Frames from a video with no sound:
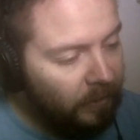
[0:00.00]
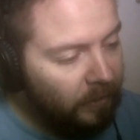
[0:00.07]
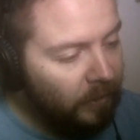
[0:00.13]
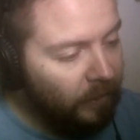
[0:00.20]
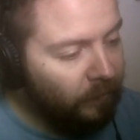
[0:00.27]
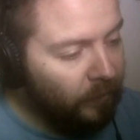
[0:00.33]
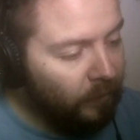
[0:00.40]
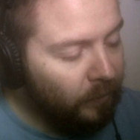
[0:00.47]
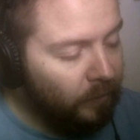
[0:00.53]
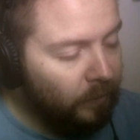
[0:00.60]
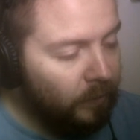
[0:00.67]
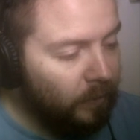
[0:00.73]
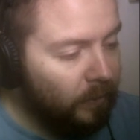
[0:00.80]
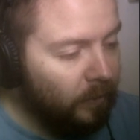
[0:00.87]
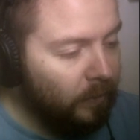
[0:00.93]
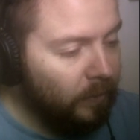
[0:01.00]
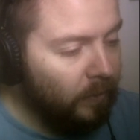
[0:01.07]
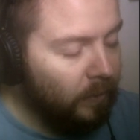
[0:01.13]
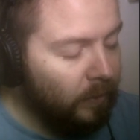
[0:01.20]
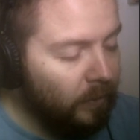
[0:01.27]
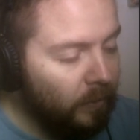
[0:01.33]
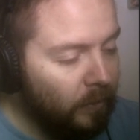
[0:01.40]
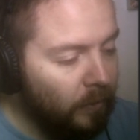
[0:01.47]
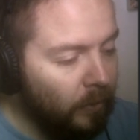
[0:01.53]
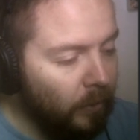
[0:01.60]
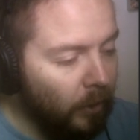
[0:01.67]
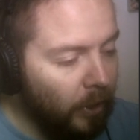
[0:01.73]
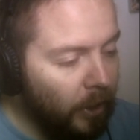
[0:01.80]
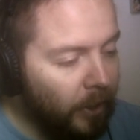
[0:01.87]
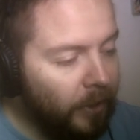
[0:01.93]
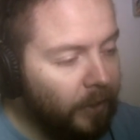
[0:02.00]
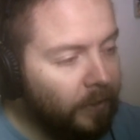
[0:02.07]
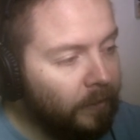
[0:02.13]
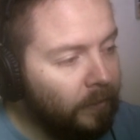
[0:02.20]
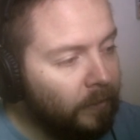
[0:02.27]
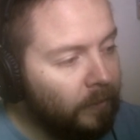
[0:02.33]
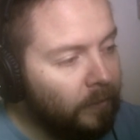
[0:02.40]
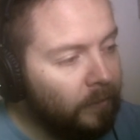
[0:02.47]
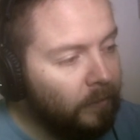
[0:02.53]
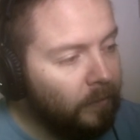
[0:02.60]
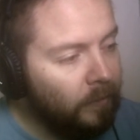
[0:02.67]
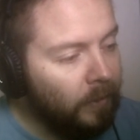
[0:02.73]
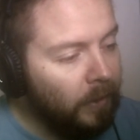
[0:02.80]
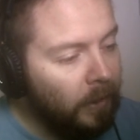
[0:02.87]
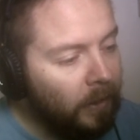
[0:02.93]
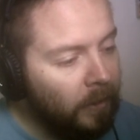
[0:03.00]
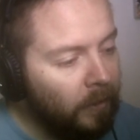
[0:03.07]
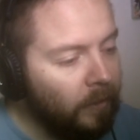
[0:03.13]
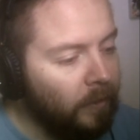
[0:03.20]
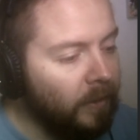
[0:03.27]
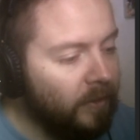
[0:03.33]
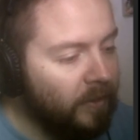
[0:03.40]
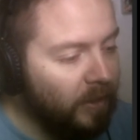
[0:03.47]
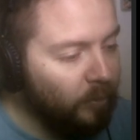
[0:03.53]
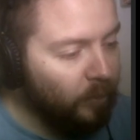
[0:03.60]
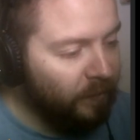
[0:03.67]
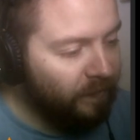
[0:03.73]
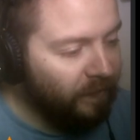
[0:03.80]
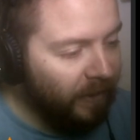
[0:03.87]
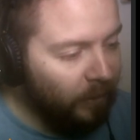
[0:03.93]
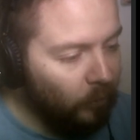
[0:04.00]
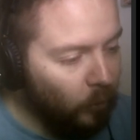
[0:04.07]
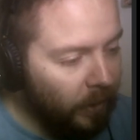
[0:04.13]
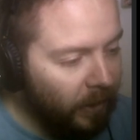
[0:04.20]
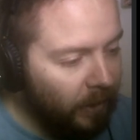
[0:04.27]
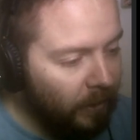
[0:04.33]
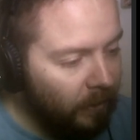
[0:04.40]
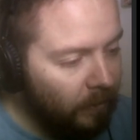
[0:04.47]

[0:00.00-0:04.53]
If you learn the simplified way,